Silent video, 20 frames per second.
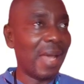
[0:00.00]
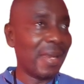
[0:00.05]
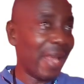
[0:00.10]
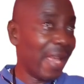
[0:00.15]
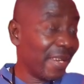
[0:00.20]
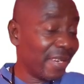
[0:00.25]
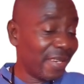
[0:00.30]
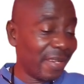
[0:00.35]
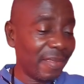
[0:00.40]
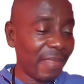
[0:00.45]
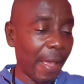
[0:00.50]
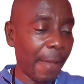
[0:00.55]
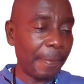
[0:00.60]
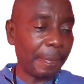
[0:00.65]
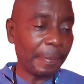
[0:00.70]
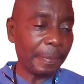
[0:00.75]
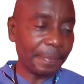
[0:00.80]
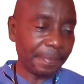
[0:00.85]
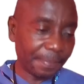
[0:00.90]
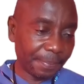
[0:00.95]
and ending
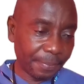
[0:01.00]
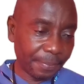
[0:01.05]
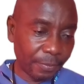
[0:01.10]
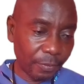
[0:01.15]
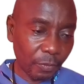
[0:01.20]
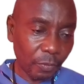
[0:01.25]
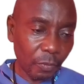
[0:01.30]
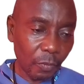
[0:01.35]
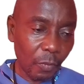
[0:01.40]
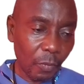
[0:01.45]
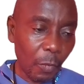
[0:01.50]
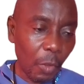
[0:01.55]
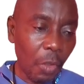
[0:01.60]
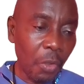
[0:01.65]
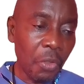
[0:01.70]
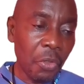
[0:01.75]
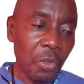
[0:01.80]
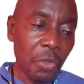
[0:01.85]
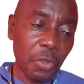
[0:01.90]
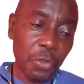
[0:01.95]
there.
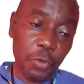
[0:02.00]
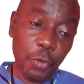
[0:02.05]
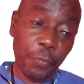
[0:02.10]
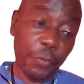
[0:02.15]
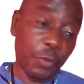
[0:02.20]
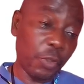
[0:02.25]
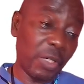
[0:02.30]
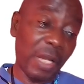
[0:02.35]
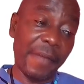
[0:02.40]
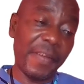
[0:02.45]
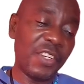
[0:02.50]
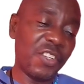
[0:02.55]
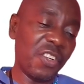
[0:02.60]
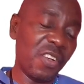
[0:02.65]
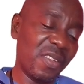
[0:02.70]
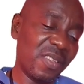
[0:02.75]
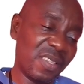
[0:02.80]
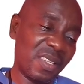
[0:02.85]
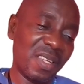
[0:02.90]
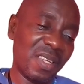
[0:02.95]
So future
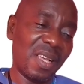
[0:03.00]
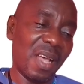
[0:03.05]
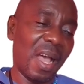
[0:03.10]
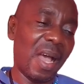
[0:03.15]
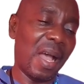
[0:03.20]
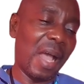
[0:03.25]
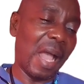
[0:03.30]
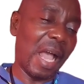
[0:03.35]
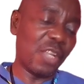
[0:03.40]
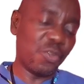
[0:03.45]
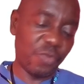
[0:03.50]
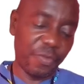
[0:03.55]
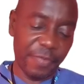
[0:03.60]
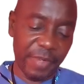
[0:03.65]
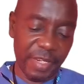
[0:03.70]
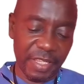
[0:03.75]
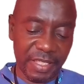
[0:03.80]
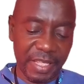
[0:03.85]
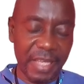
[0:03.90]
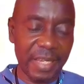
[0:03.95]
directions are as
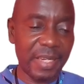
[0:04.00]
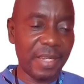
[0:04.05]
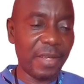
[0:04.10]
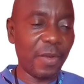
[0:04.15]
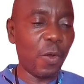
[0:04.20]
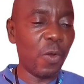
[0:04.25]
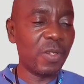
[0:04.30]
we've listed